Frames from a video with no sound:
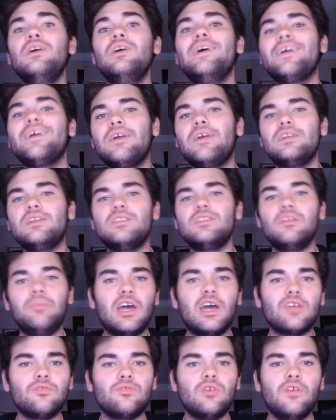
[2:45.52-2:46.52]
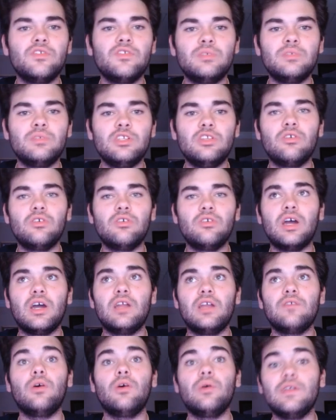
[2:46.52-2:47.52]
granted the Pac-12 has been, kind of
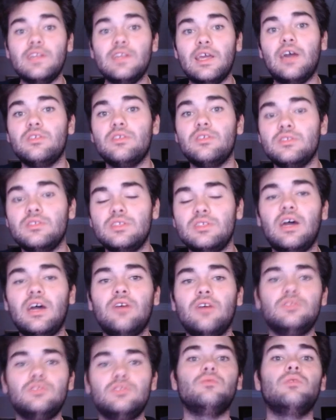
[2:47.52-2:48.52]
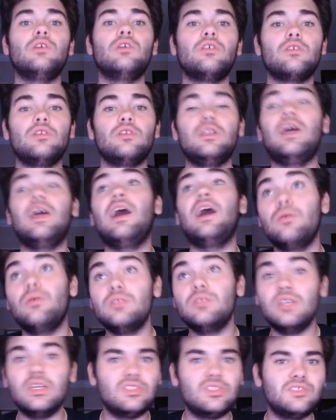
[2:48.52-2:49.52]
going down and down to where
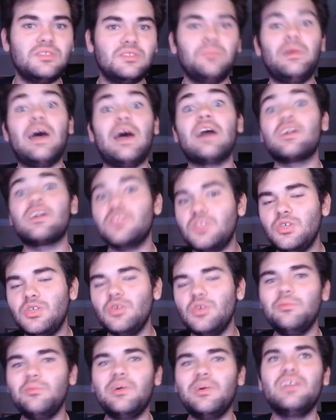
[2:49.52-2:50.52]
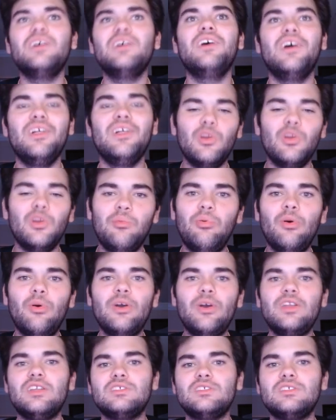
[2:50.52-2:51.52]
nowadays it's the Pac-2, but the point
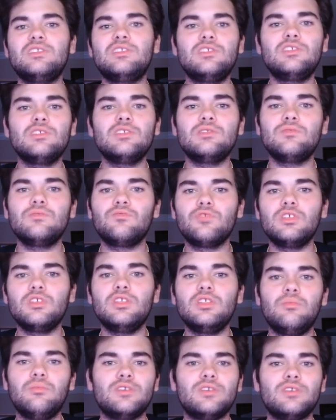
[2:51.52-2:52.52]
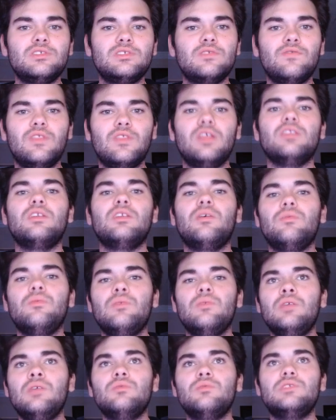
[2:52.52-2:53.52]
is, it's still a really impressive thing that
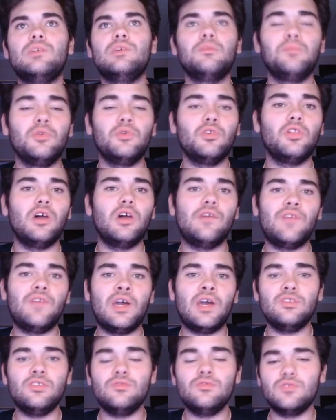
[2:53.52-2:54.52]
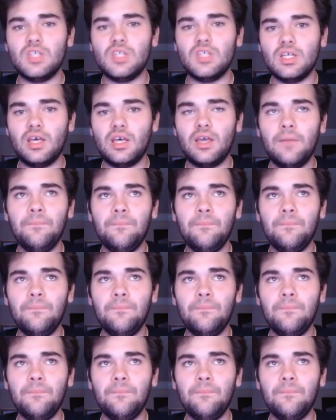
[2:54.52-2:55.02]
he was able to pull off at UCLA.